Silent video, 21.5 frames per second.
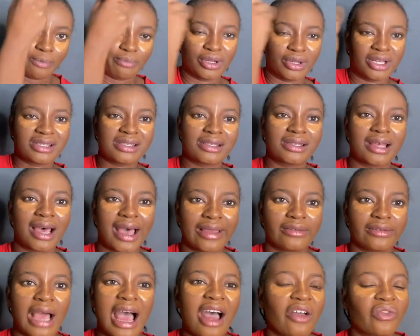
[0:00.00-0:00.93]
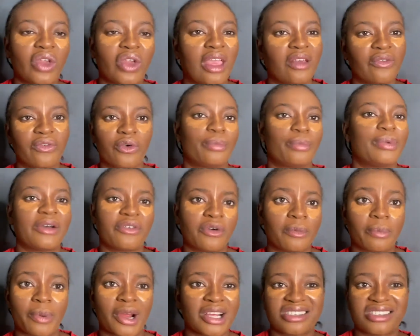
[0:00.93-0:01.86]
Plus, I have a phobia for
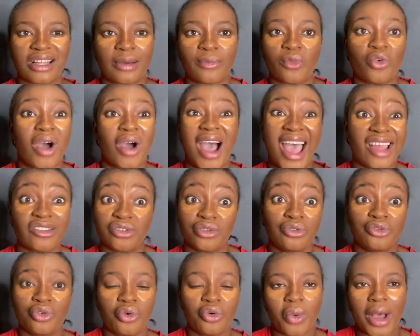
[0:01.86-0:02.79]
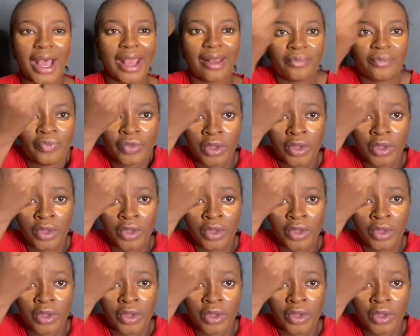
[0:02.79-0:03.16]
paracetamol. I don't know why.